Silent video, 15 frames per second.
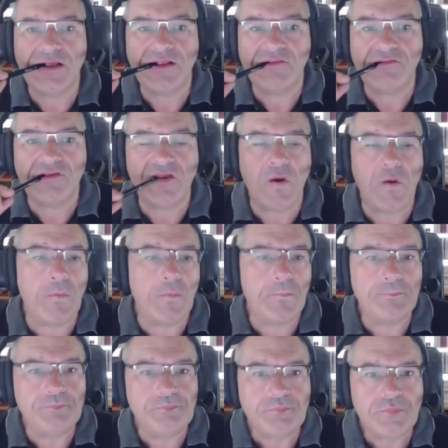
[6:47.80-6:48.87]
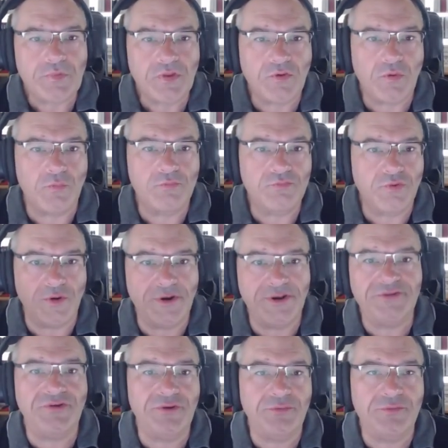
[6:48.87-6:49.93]
because so
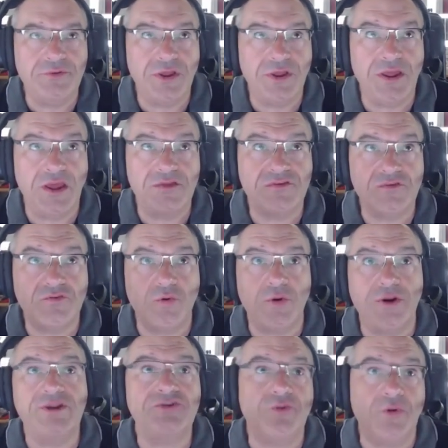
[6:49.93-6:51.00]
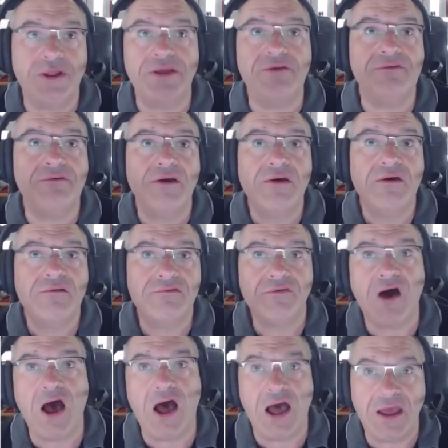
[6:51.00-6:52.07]
22, it's 2020-
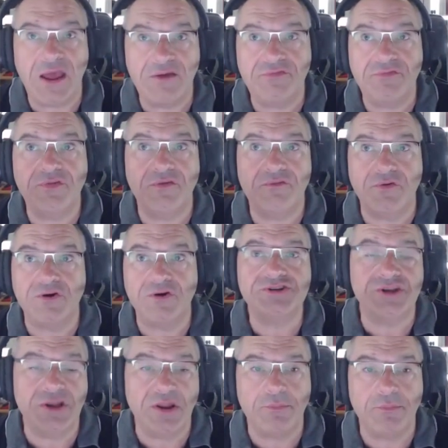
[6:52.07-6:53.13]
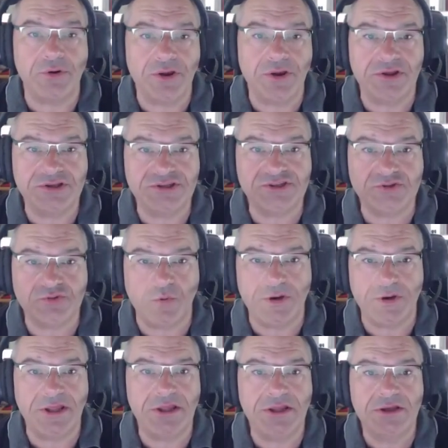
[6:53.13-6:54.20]
five. The version number is
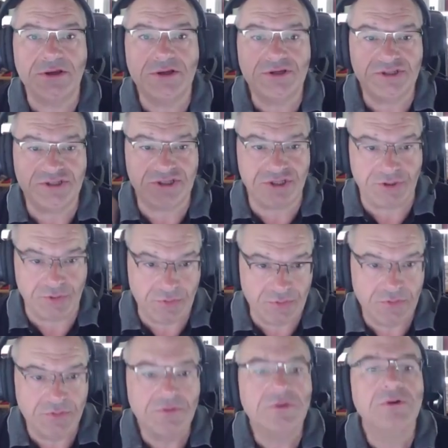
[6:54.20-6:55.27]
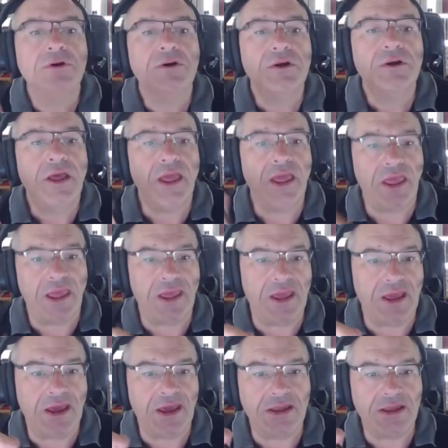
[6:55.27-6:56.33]
22.
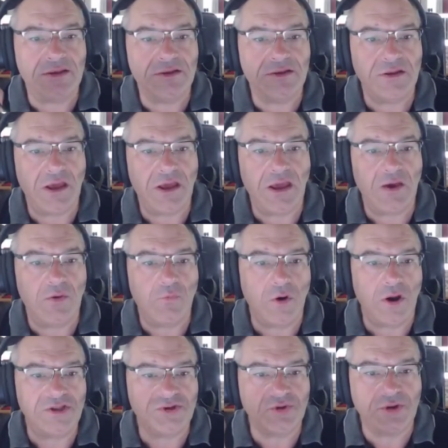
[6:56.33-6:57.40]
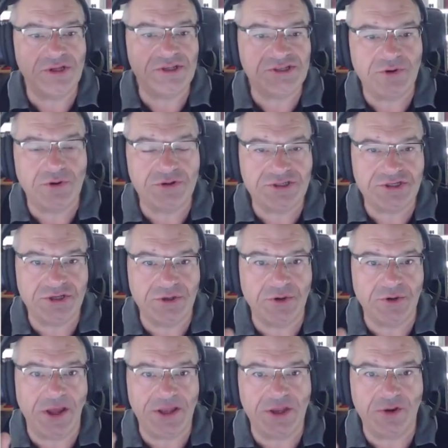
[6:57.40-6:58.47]
And uh, we're at
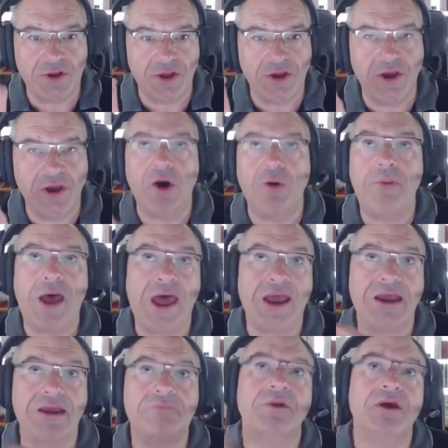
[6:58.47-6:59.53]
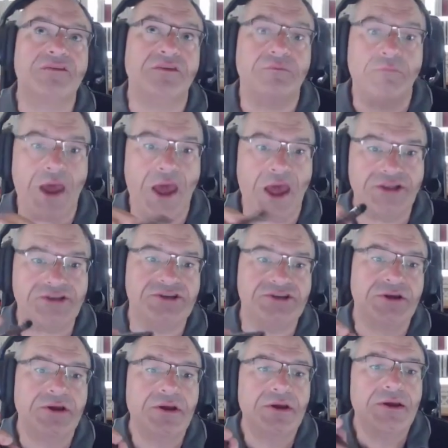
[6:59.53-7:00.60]
2202. And you can go back and mix and
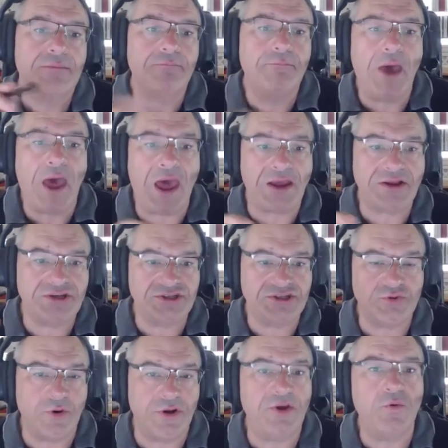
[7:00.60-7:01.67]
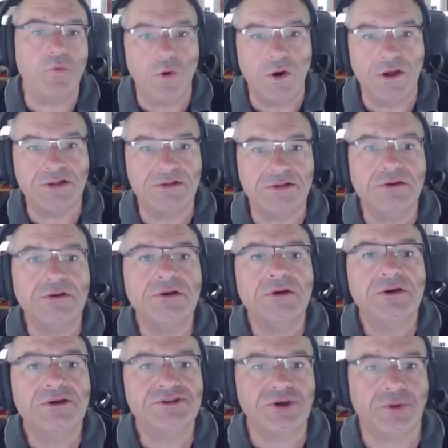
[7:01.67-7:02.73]
match back to 21.
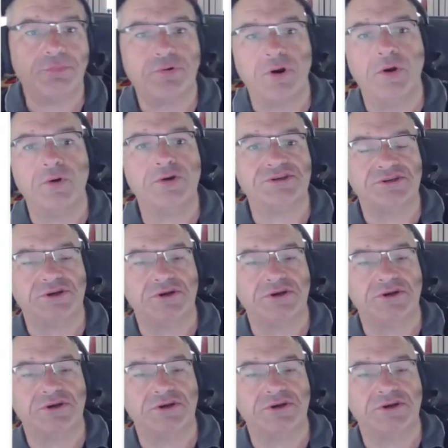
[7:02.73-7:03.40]
So pro to